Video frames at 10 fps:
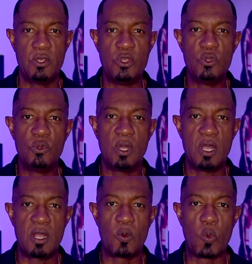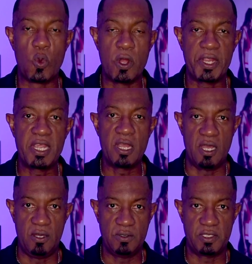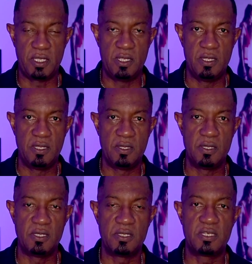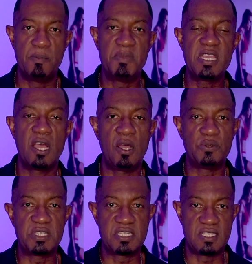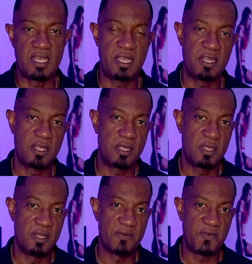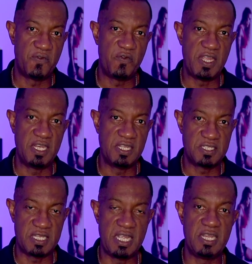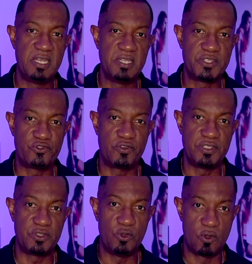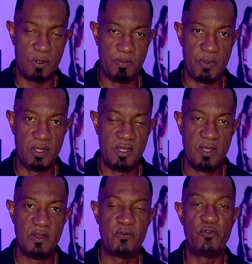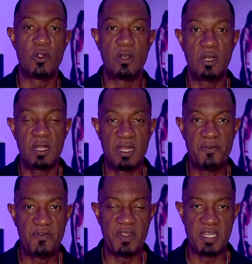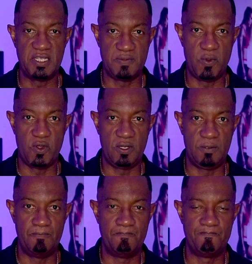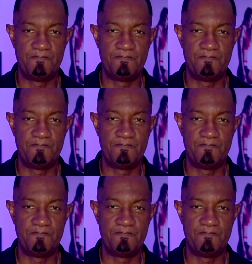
You are working out to be outside the fitness industry's norm for a fitness model.